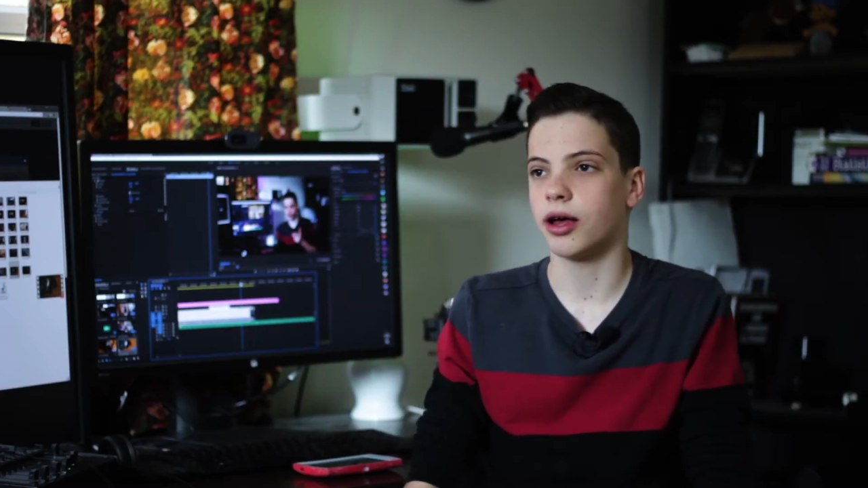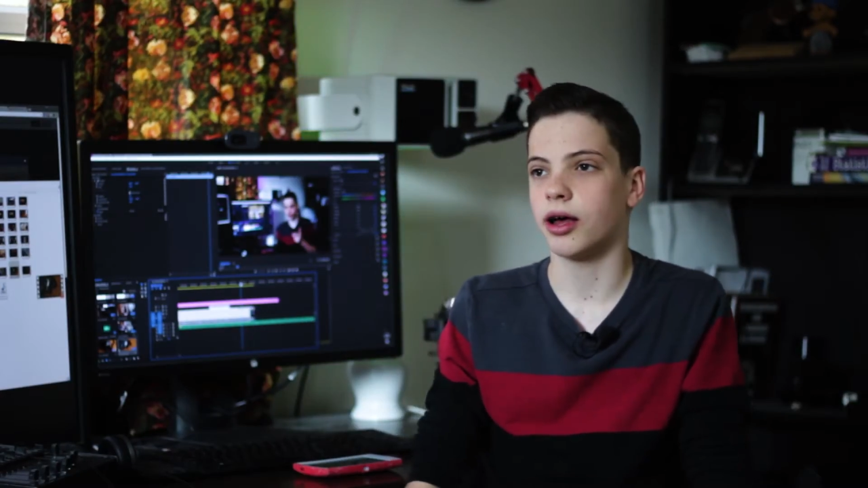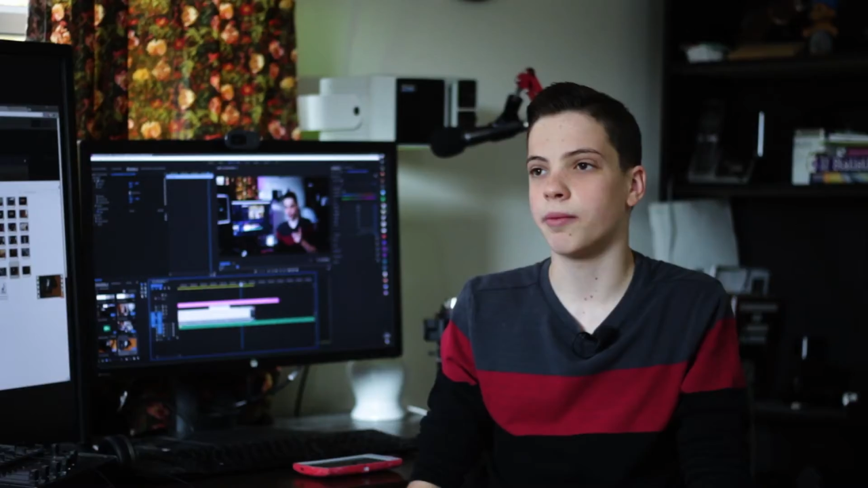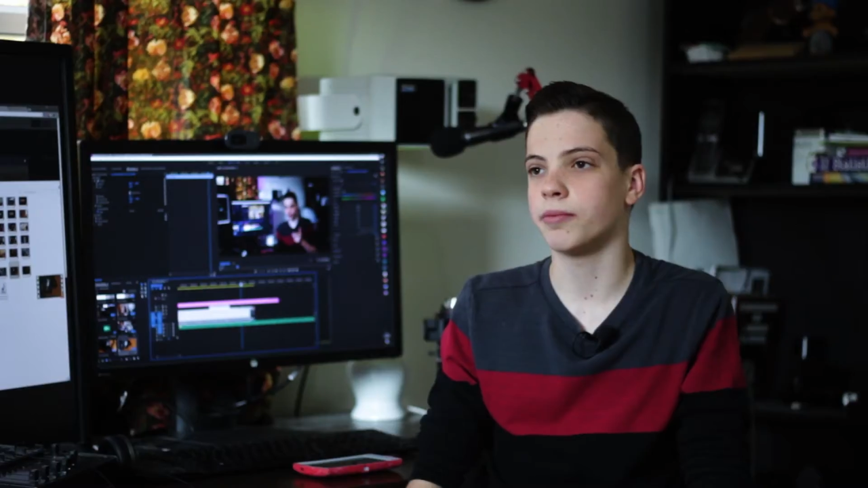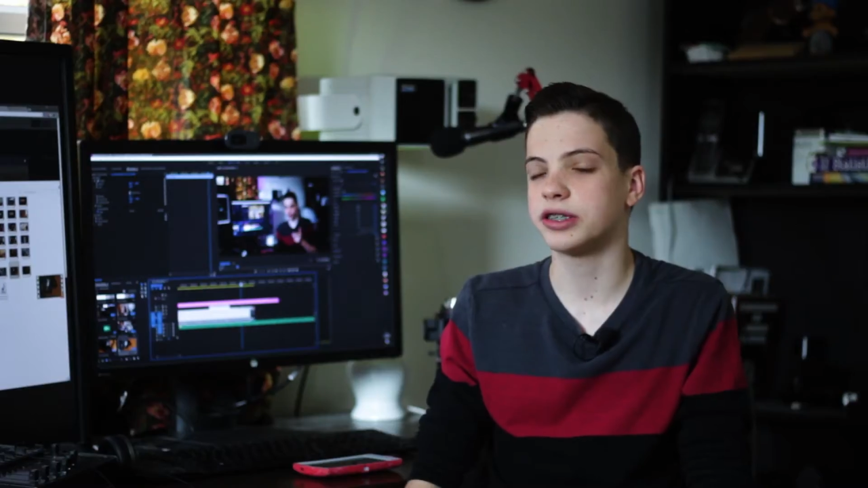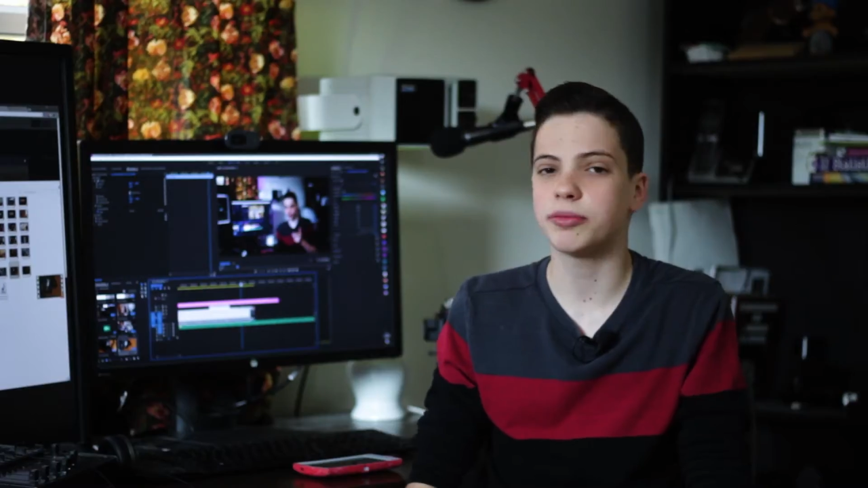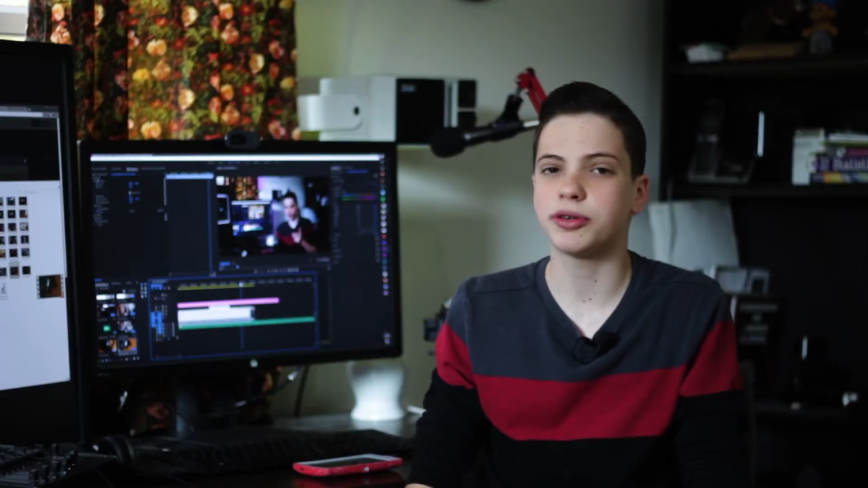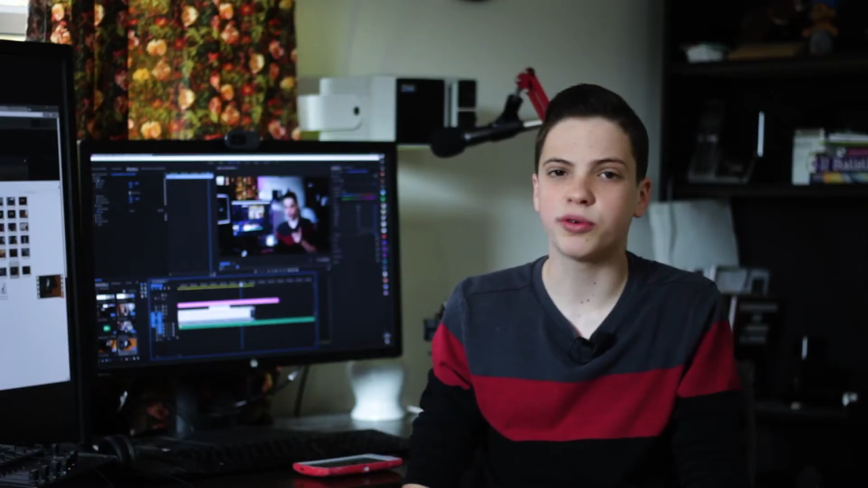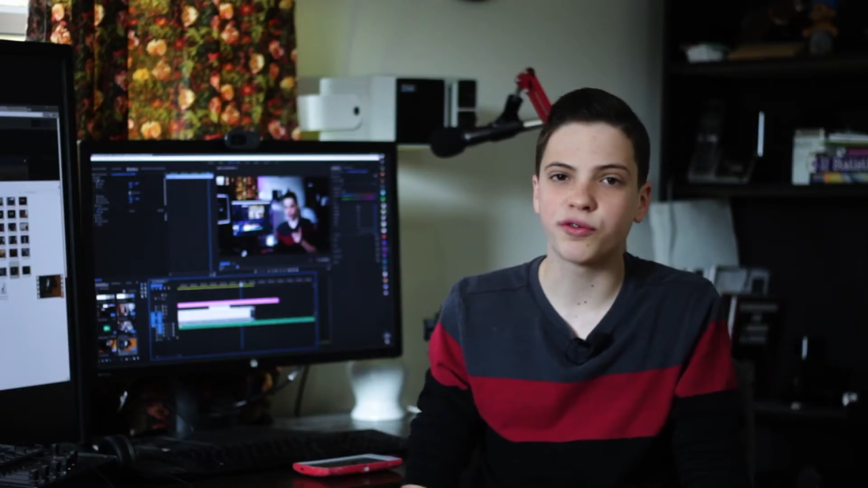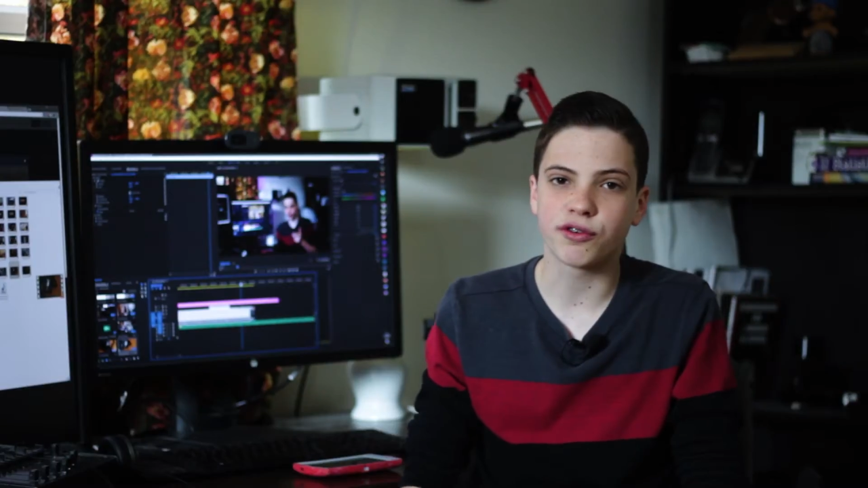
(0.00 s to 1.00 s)
Um, some
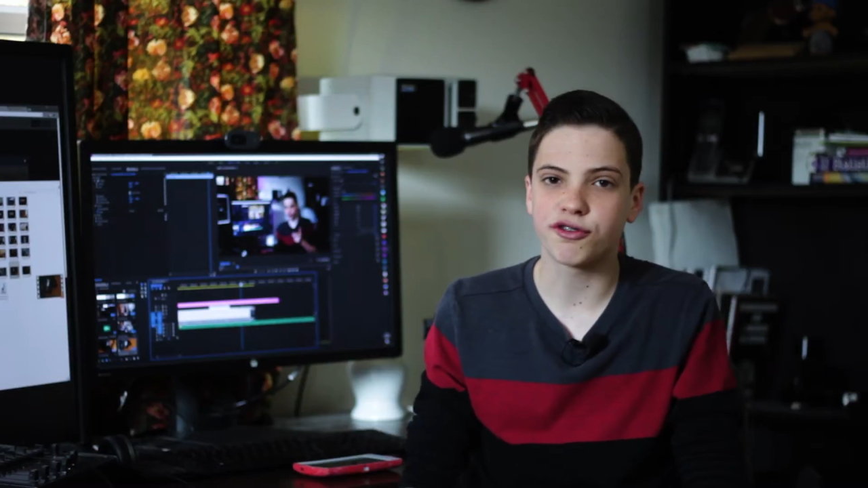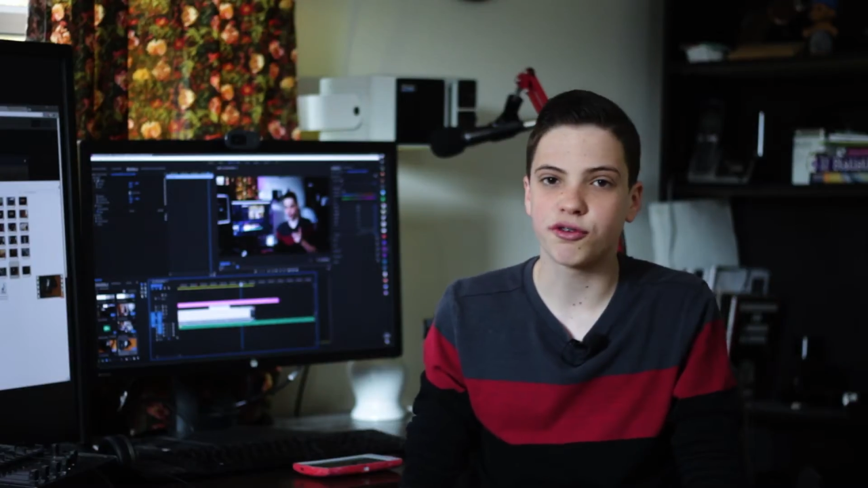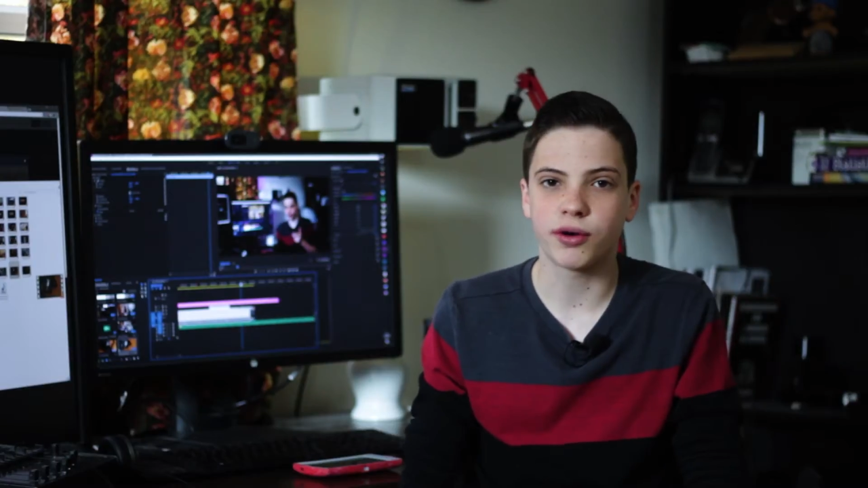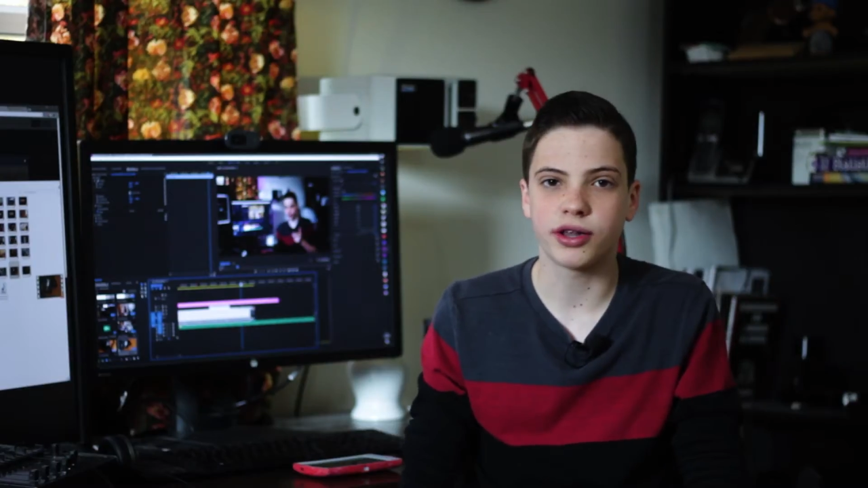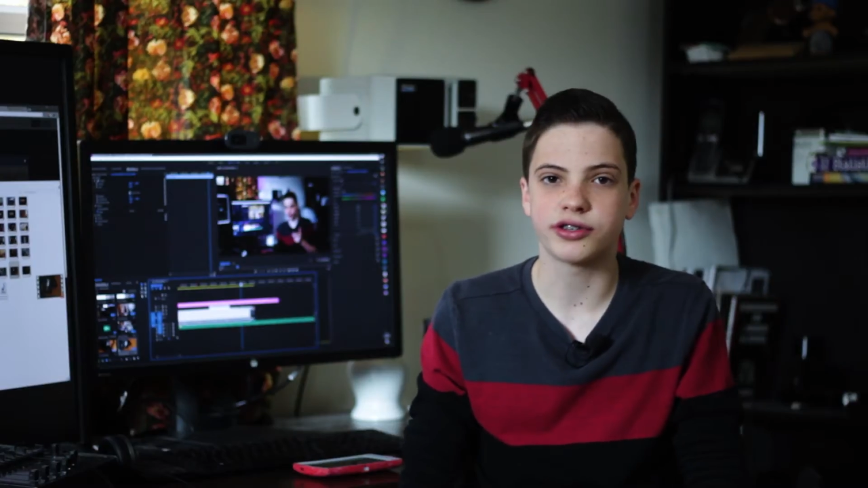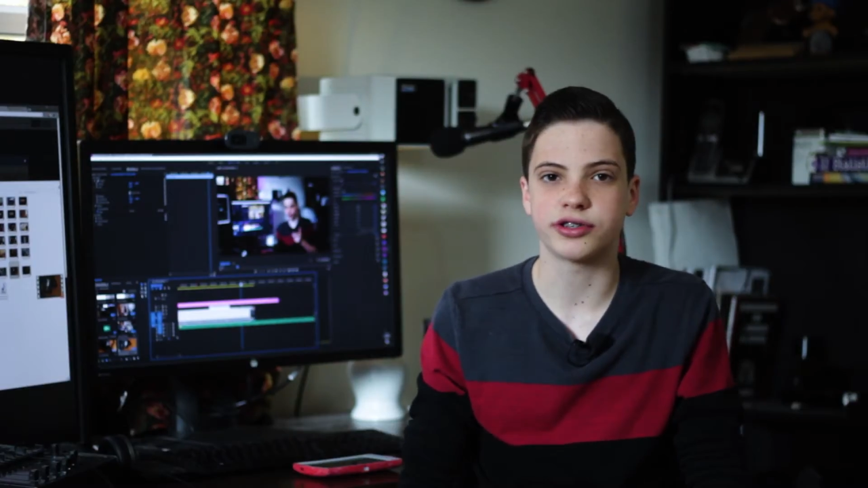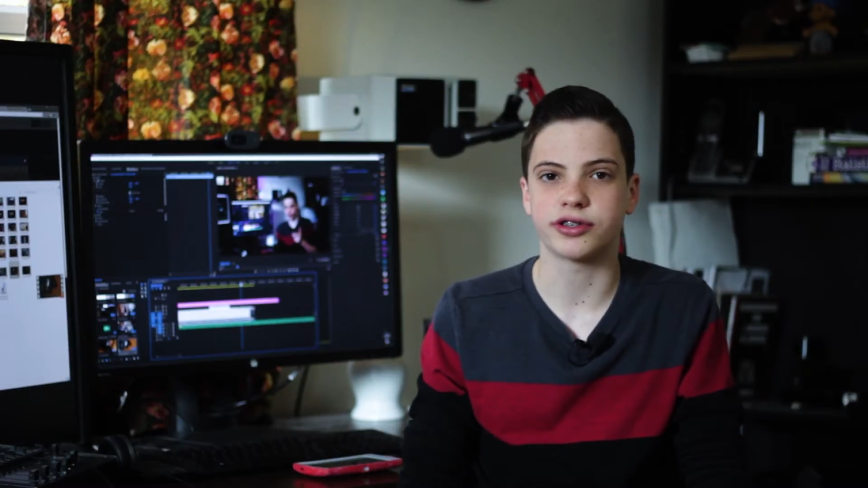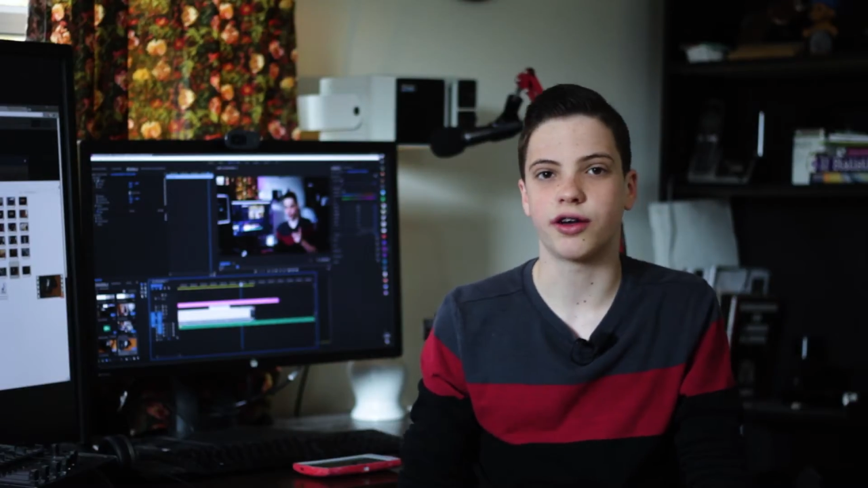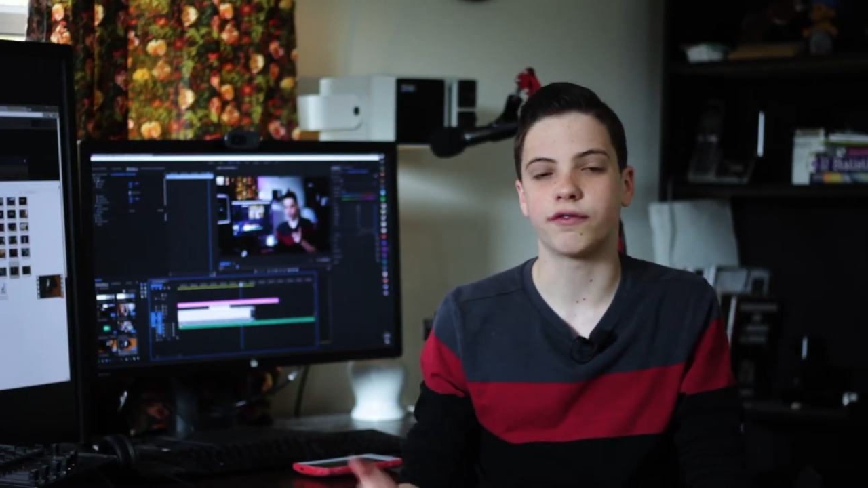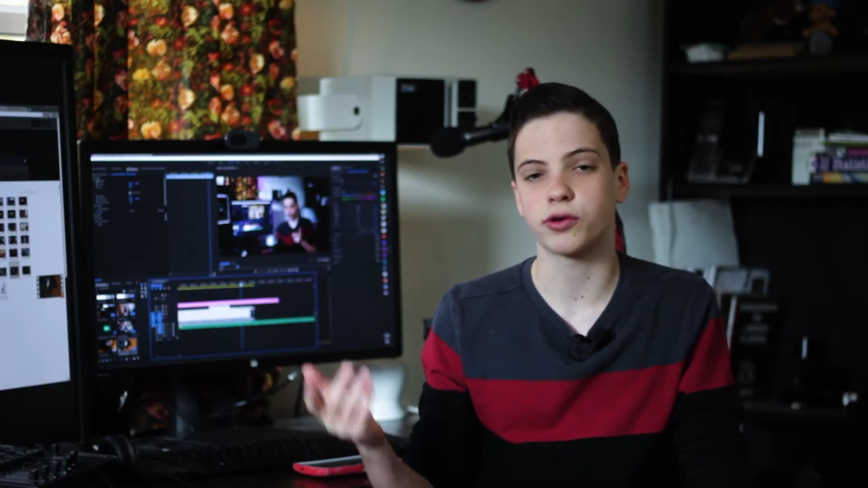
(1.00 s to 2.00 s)
universal ones is,
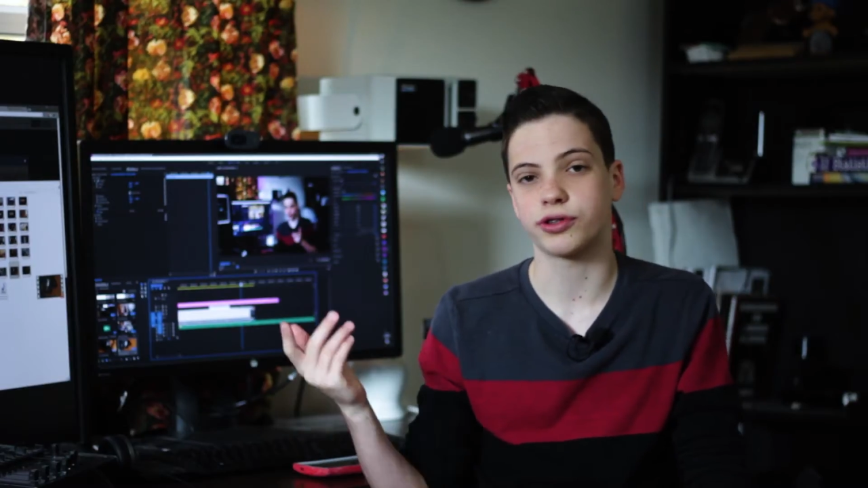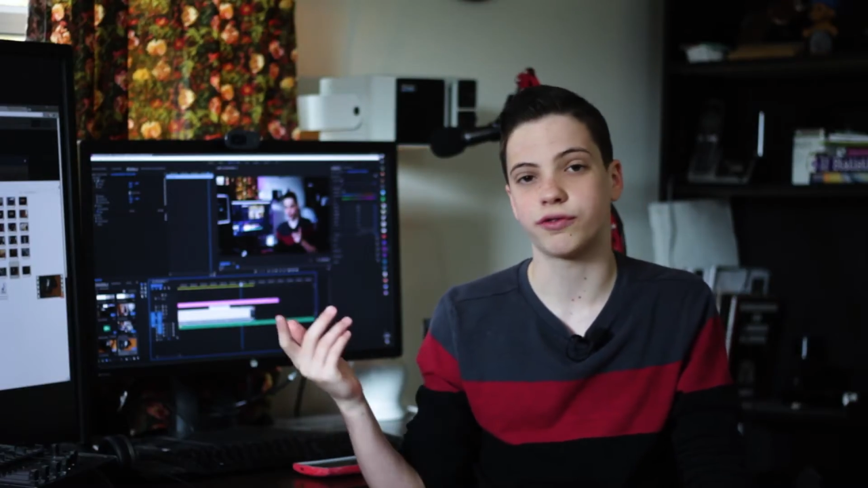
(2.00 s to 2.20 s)
the, of course,